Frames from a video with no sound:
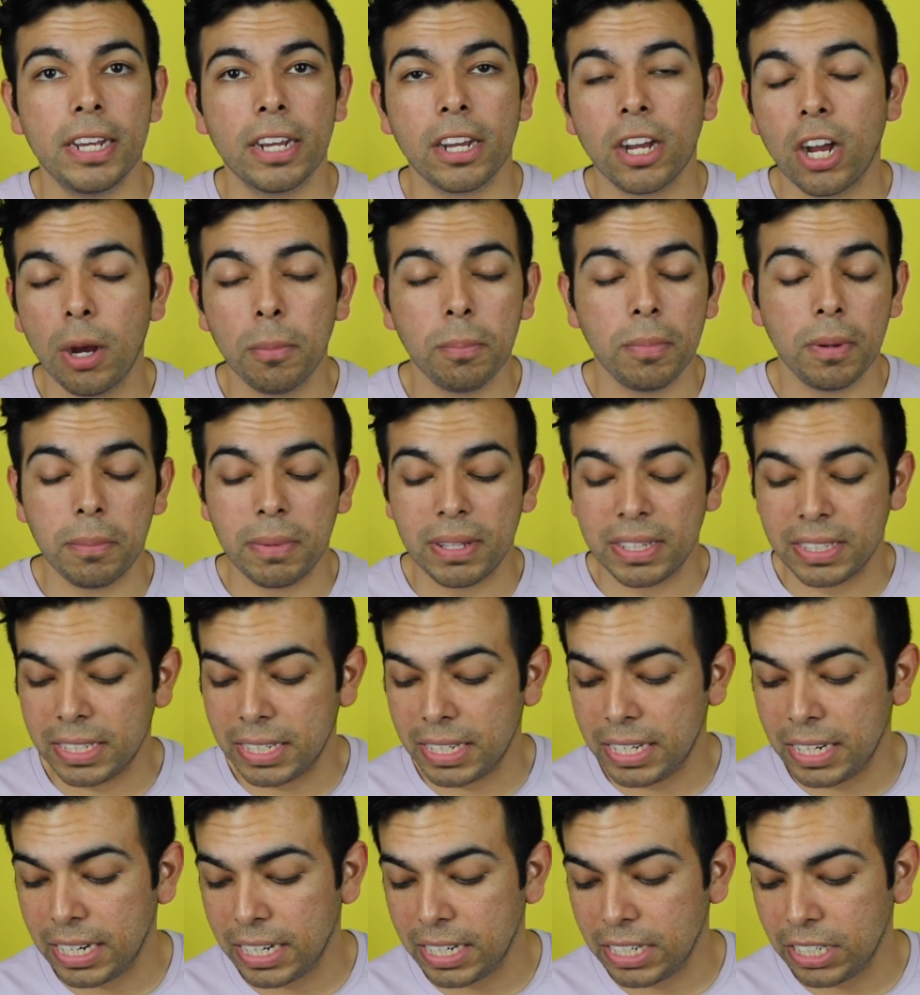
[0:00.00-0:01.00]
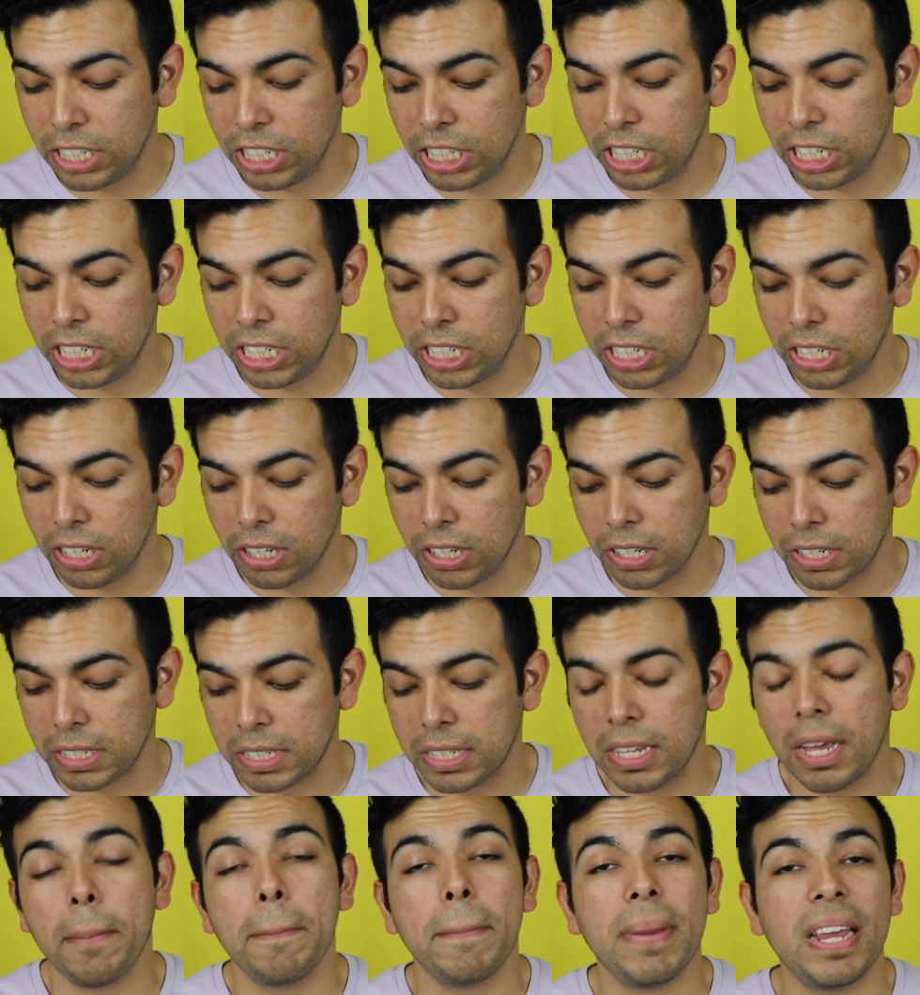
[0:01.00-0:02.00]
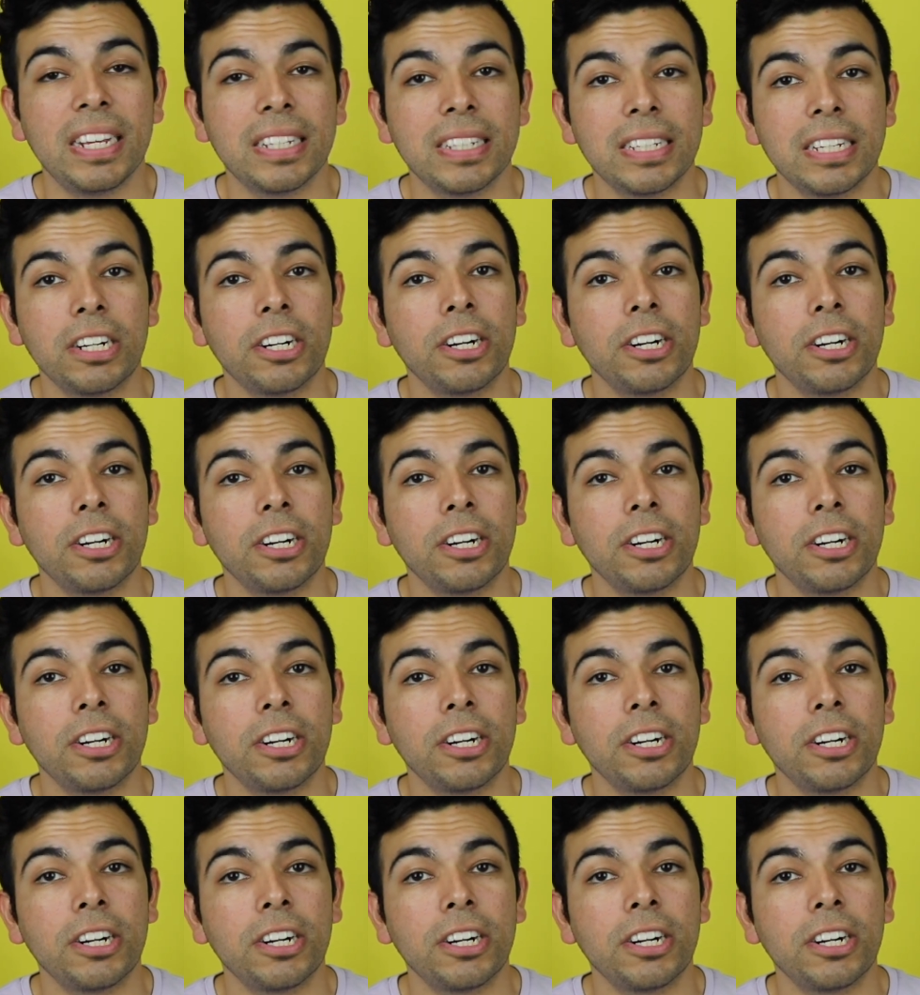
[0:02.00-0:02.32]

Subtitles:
It complements it, and she looks amazing.